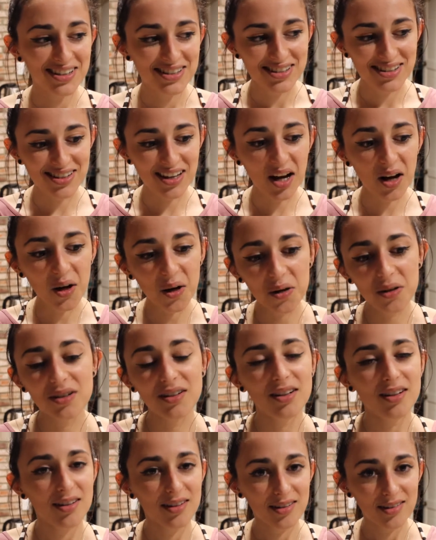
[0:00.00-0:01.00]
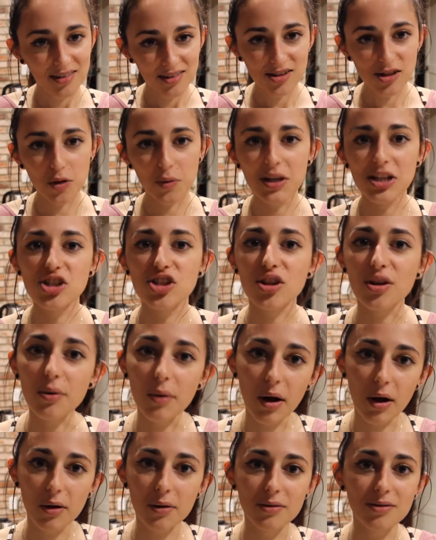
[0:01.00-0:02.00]
So, to each
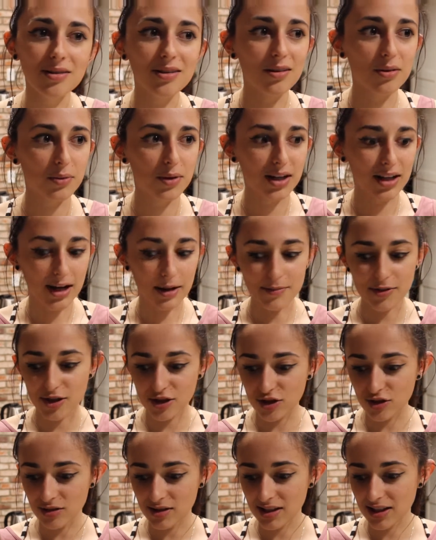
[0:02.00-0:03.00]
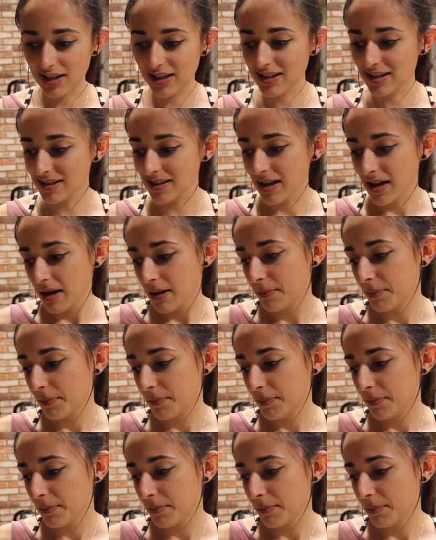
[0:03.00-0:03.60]
their own when it comes to choosing this.